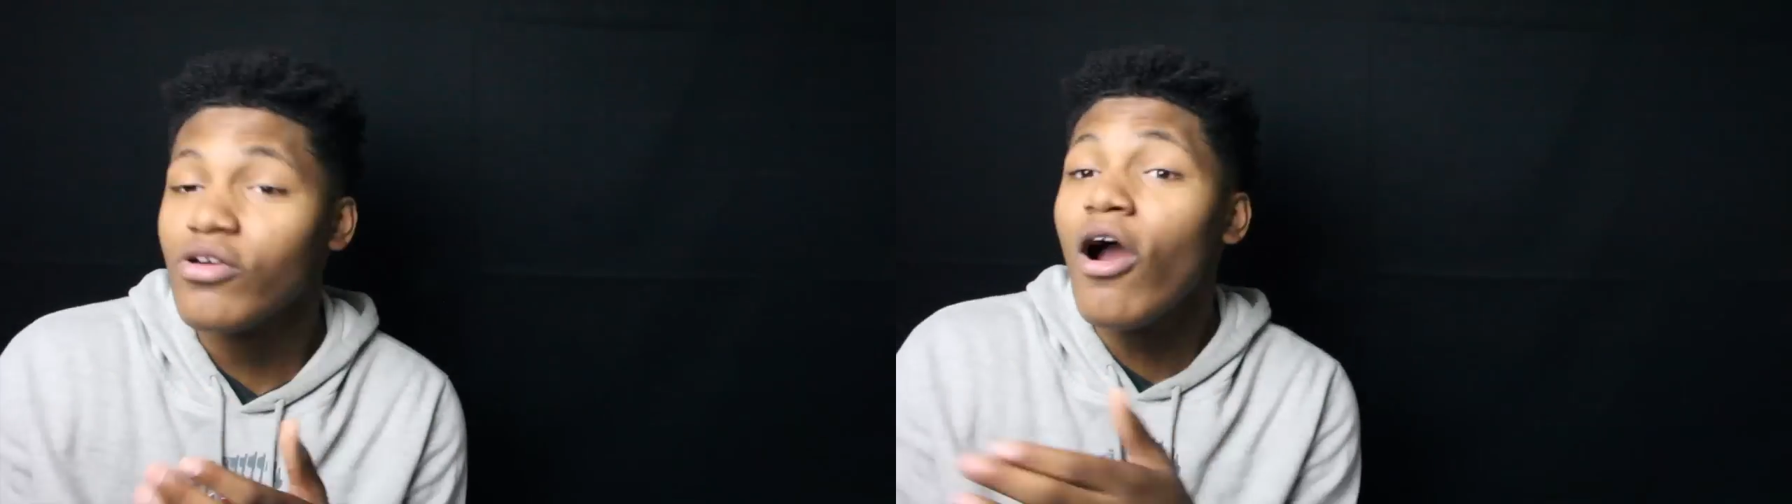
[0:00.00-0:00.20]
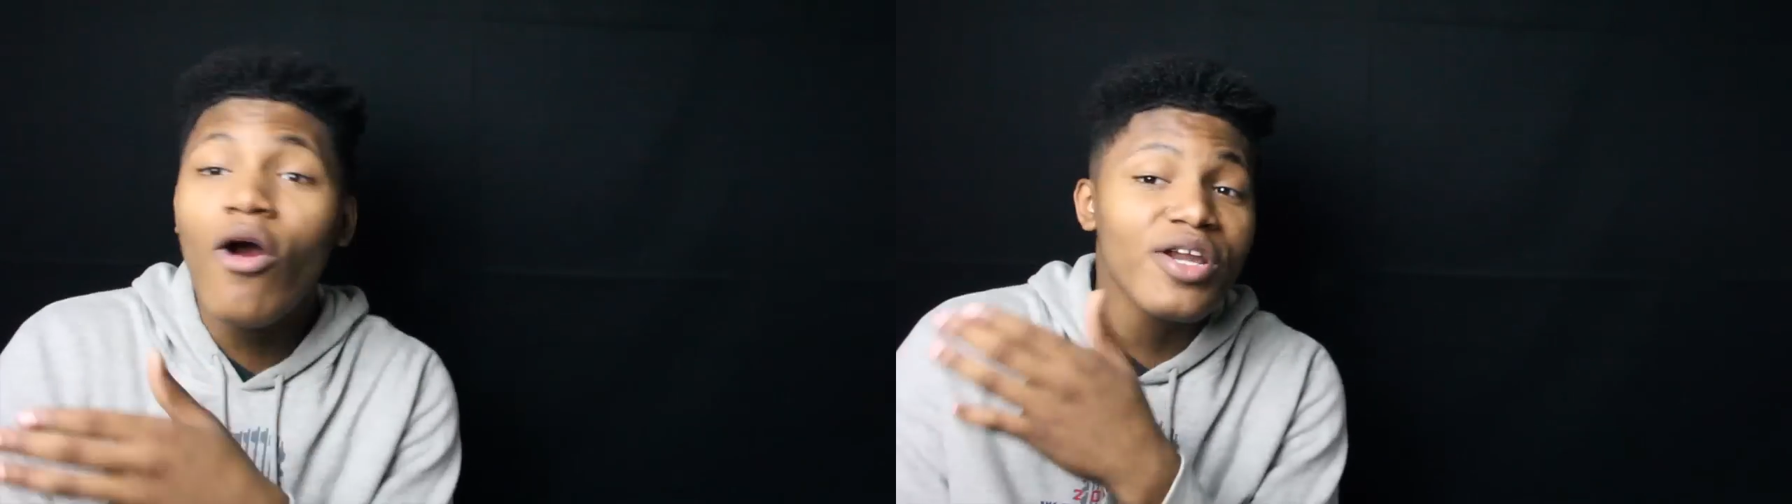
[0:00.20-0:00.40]

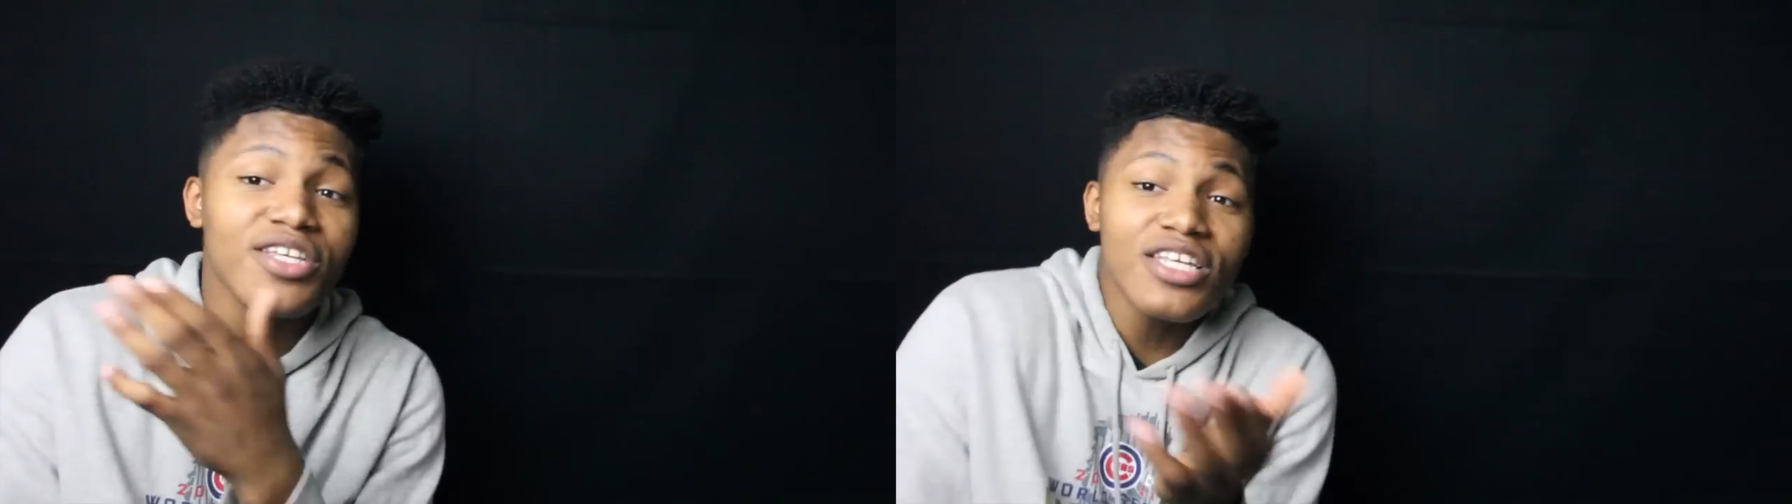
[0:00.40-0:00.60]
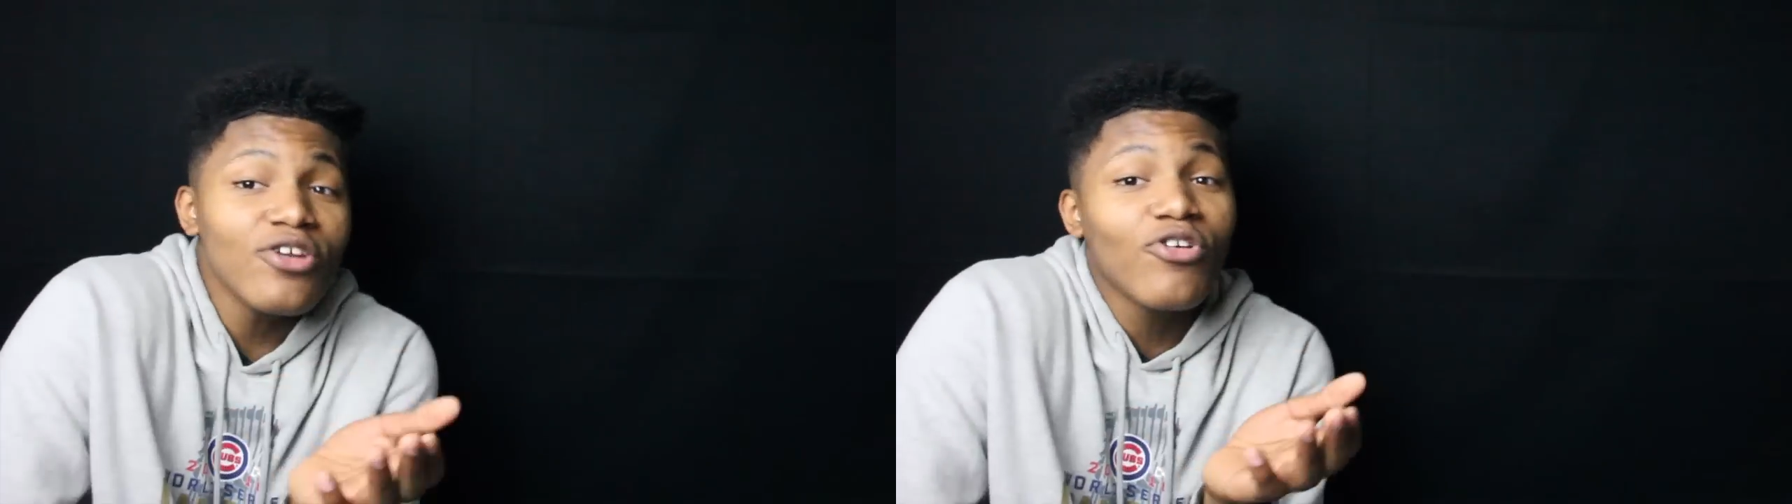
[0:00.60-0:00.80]
You're already
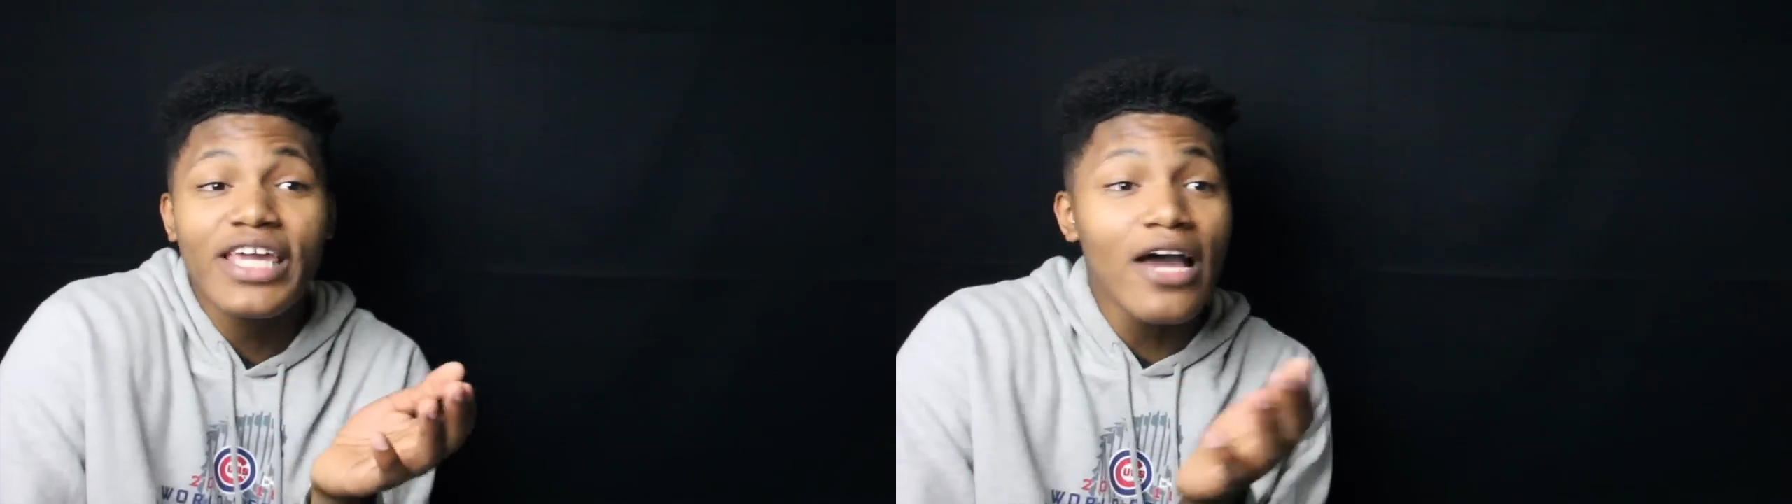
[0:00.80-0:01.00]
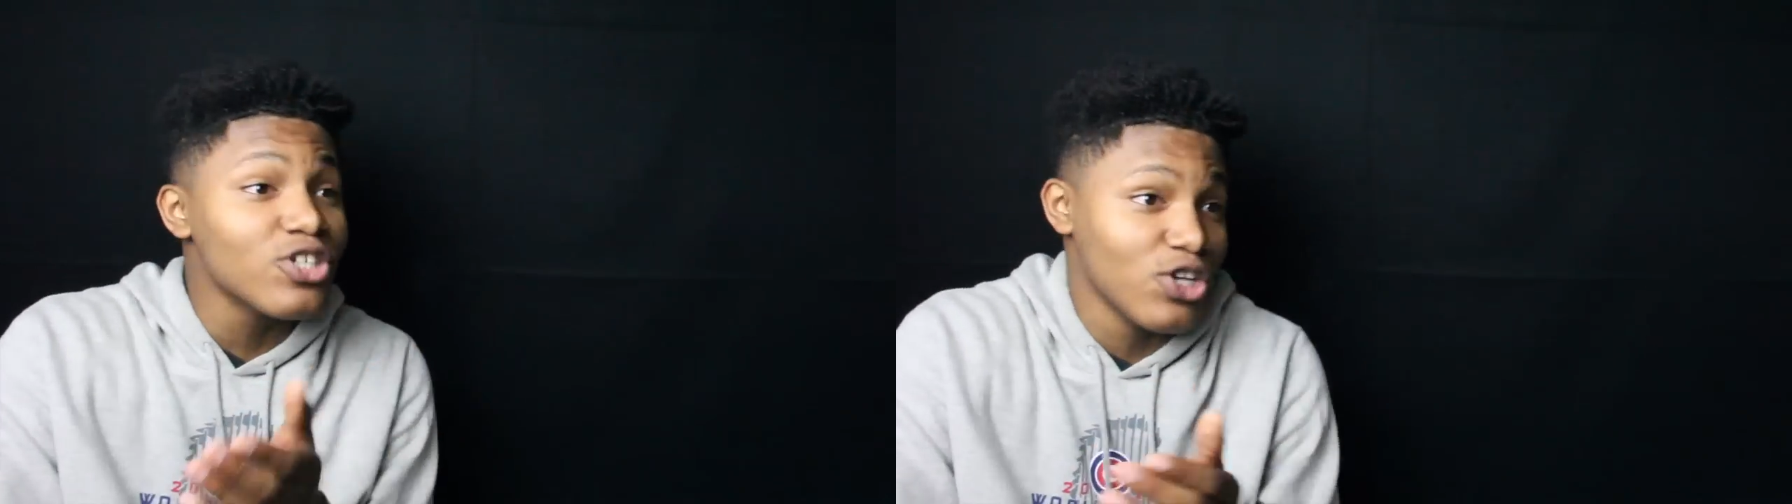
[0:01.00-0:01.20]
sitting on the
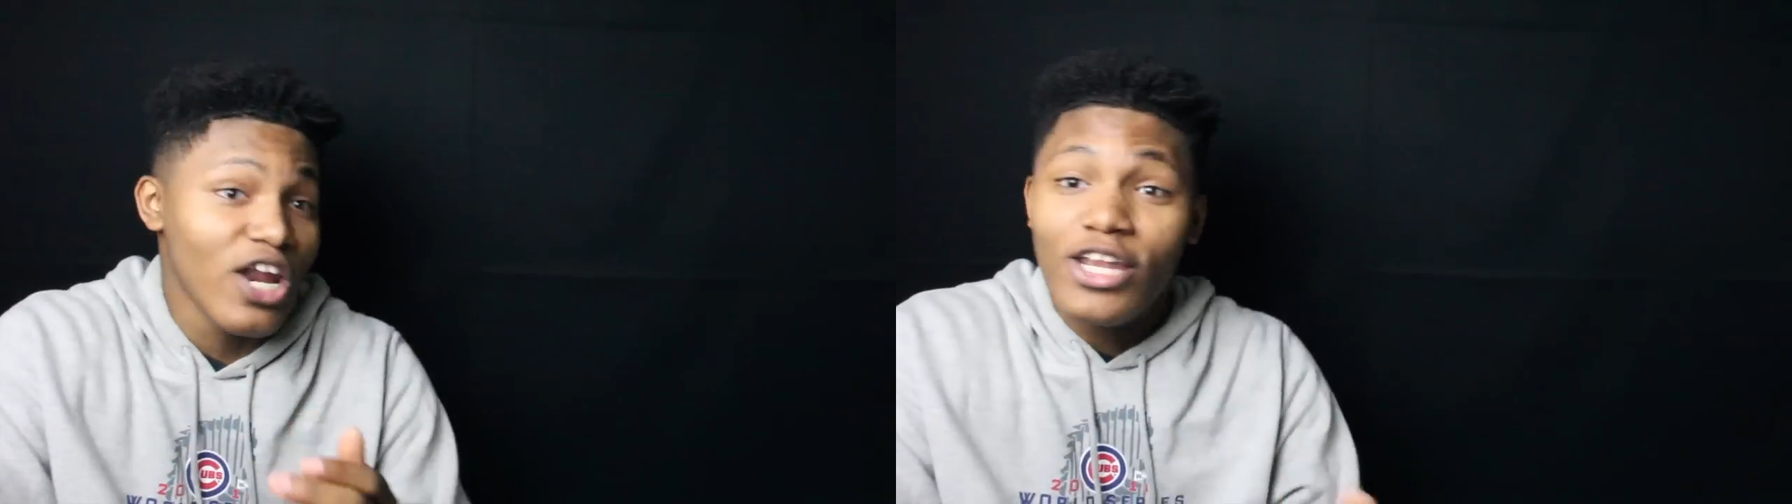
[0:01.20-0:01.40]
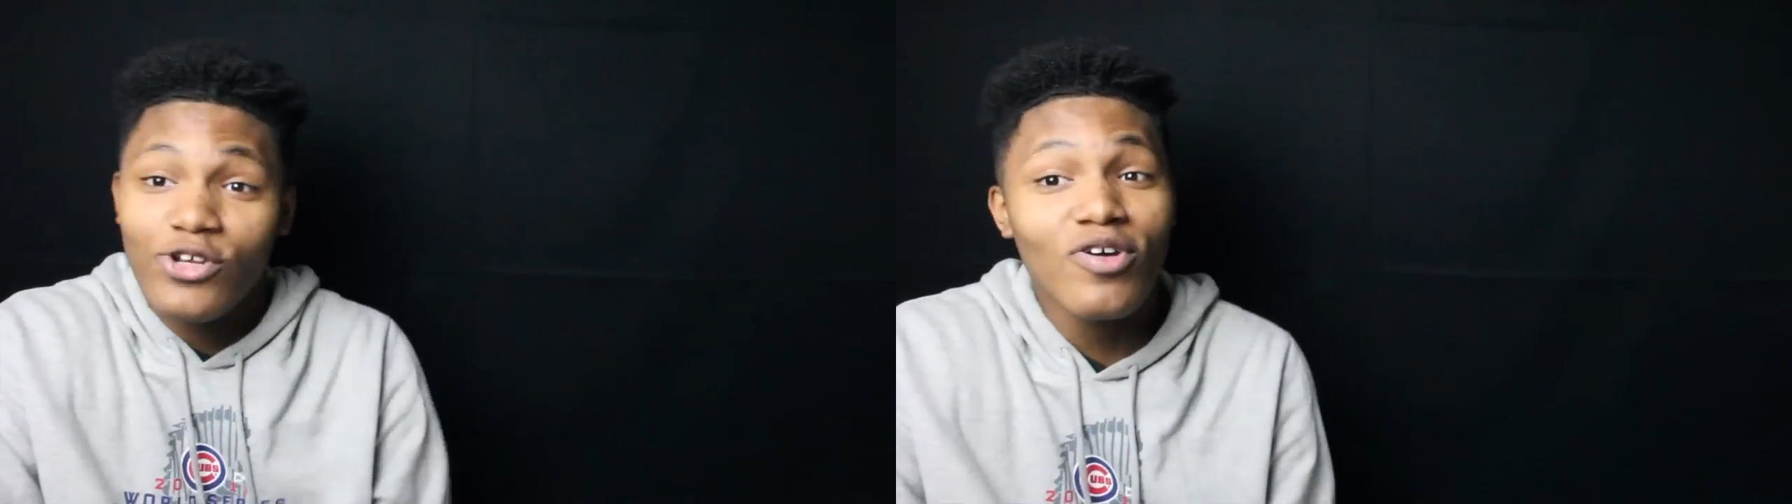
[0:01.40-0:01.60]
couch. You're
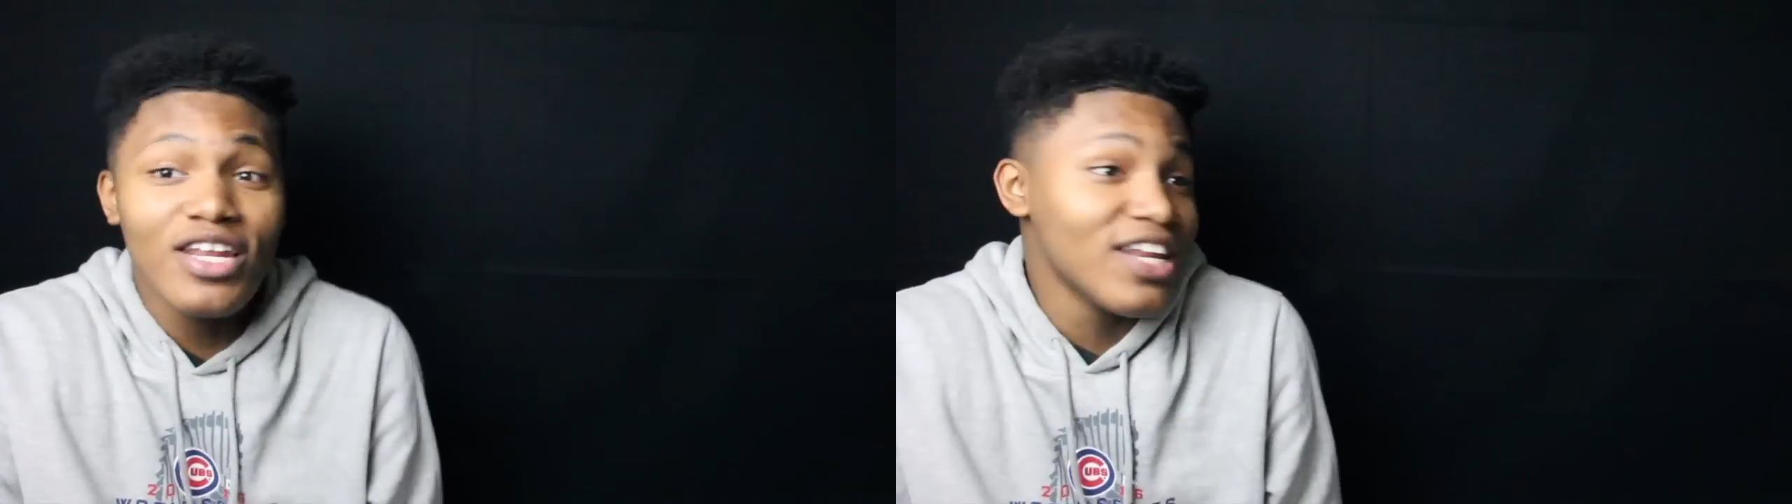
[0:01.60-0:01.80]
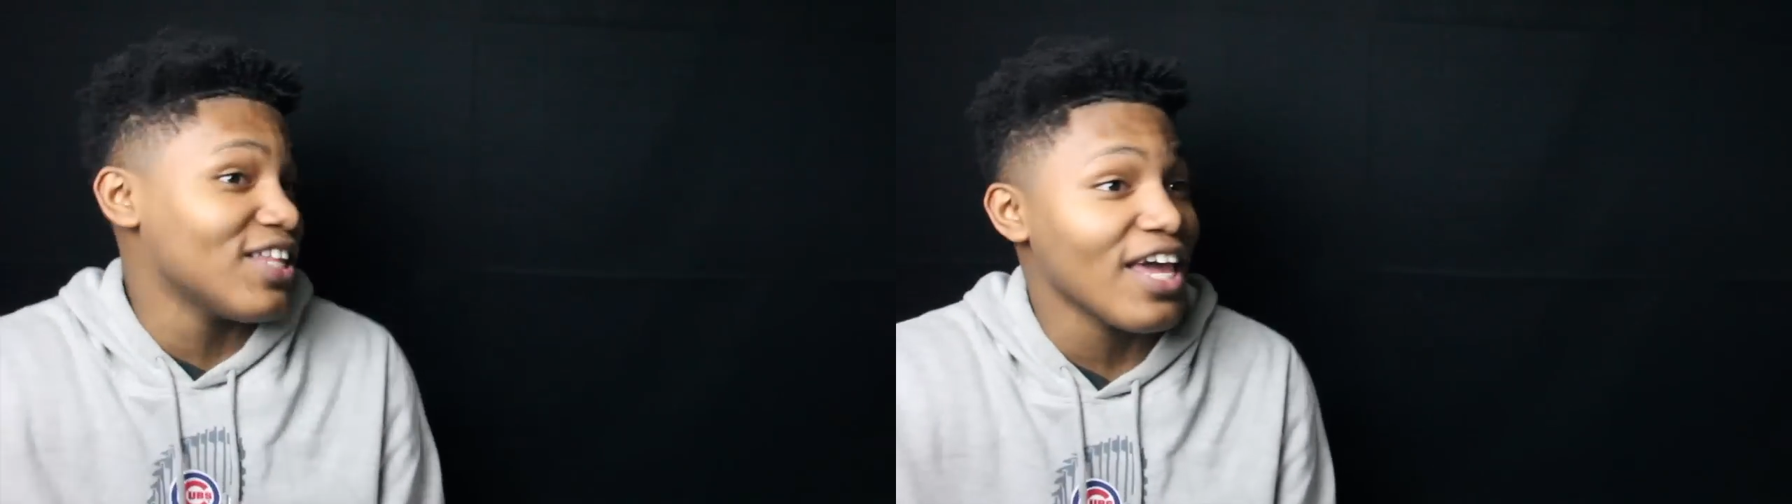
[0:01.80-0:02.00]
not
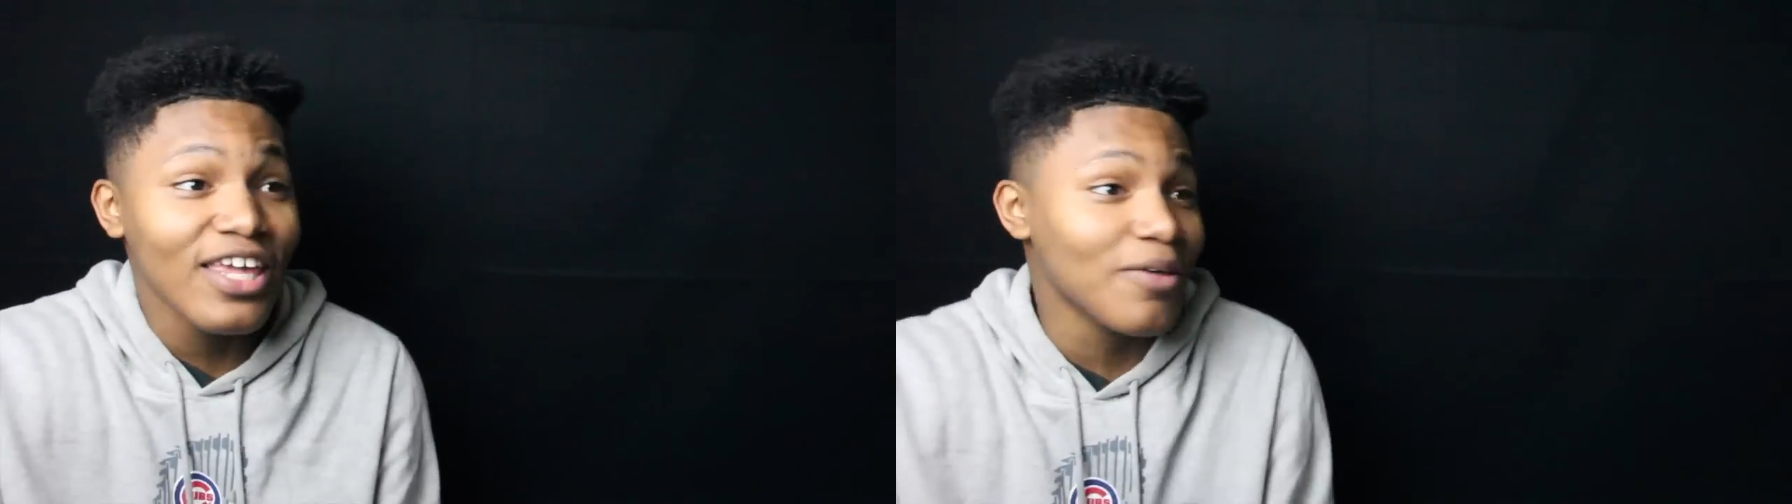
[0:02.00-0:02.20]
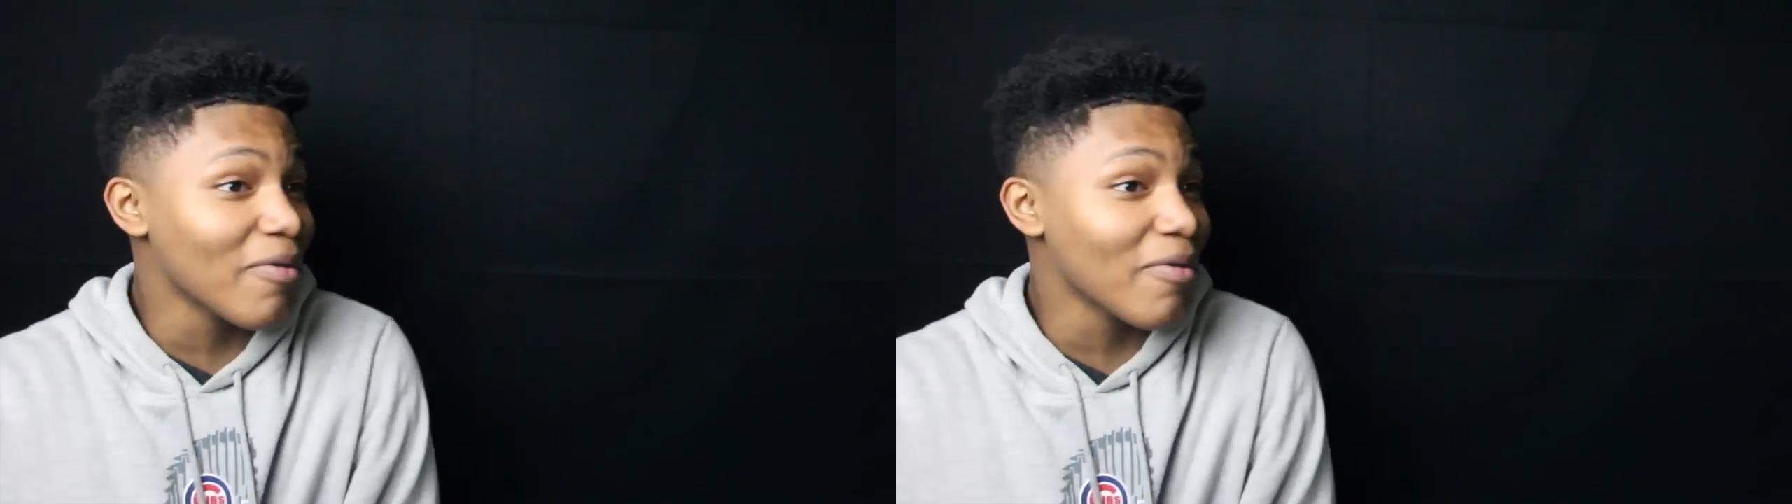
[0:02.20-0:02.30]
doing anything.